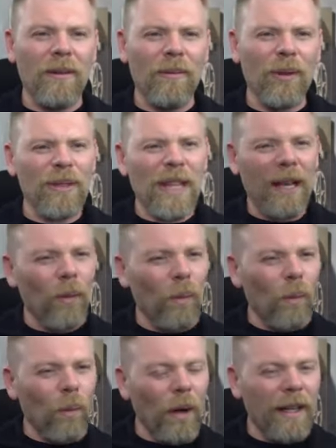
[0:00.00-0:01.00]
It was like
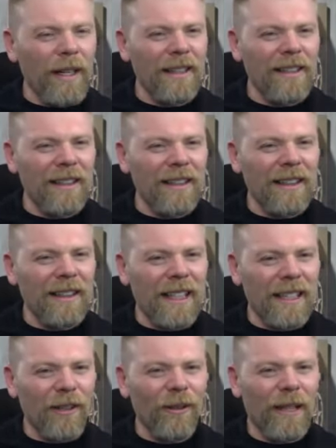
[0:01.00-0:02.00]
one
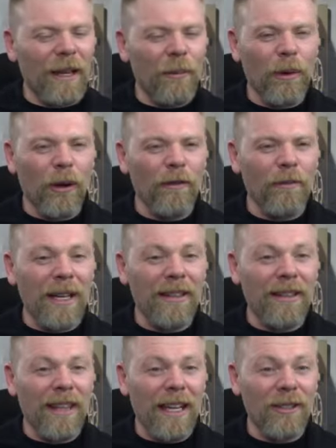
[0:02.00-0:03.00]
little improvement
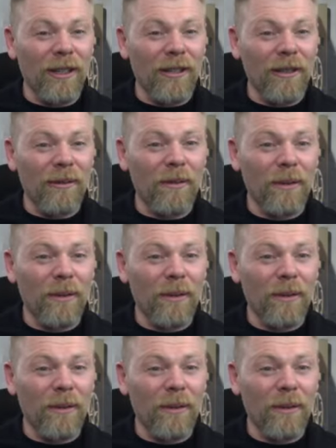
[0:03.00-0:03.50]
that took,